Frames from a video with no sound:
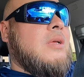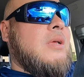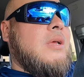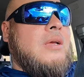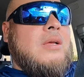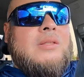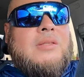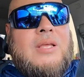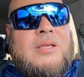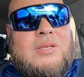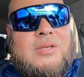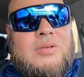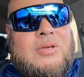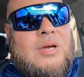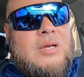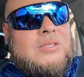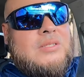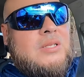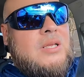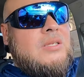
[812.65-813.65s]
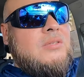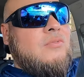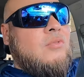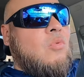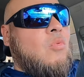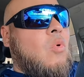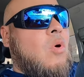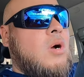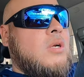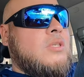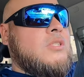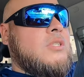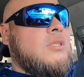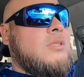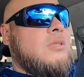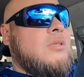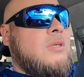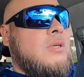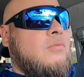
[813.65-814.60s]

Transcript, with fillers: And thank you guys. Thanks for watching.